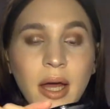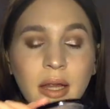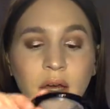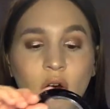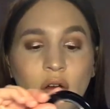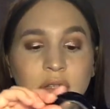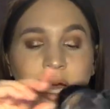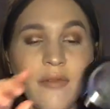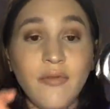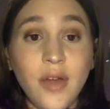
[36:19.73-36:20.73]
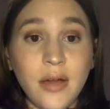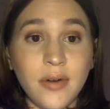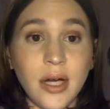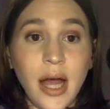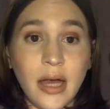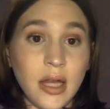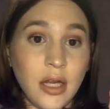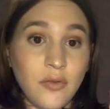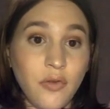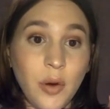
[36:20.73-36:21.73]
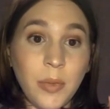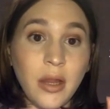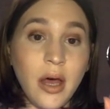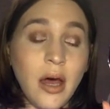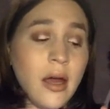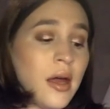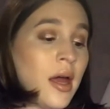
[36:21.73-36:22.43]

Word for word: like all-time favorite highlighting formula,